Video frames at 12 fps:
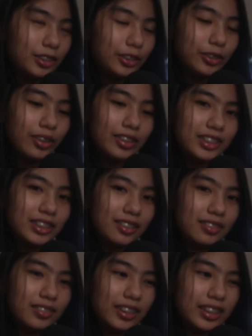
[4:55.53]
do other
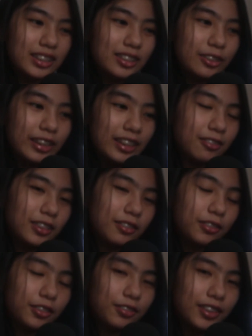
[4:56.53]
stuff that is creatively
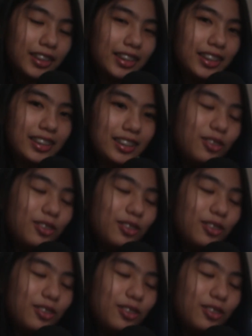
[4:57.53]
fulfilling.